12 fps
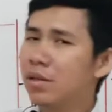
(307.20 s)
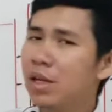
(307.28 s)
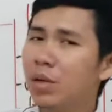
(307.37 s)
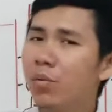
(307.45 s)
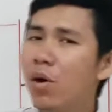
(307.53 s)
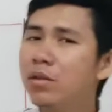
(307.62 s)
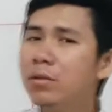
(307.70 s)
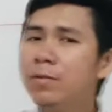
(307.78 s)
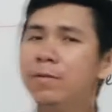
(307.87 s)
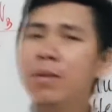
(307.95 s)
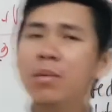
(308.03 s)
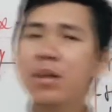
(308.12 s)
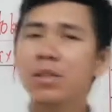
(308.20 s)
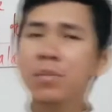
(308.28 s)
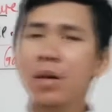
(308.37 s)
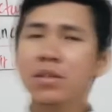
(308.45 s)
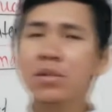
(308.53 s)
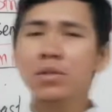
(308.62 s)
you want to form as a
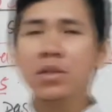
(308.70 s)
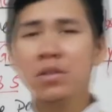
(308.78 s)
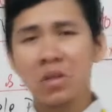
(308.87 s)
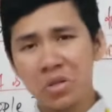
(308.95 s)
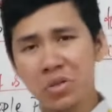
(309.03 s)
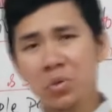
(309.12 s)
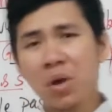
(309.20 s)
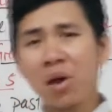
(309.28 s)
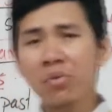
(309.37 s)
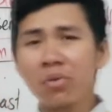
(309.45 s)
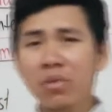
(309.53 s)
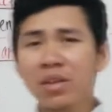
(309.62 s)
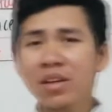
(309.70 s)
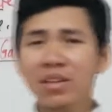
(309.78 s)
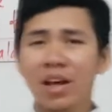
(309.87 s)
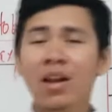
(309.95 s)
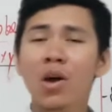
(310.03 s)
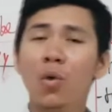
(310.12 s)
passive sentence, you have to think
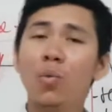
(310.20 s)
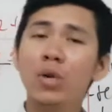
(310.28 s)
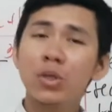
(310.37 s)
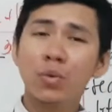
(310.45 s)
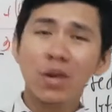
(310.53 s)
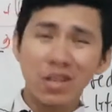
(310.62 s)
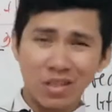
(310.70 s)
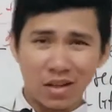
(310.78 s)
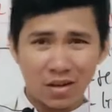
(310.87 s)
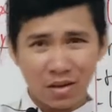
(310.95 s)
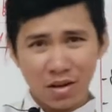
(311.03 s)
that which one is it.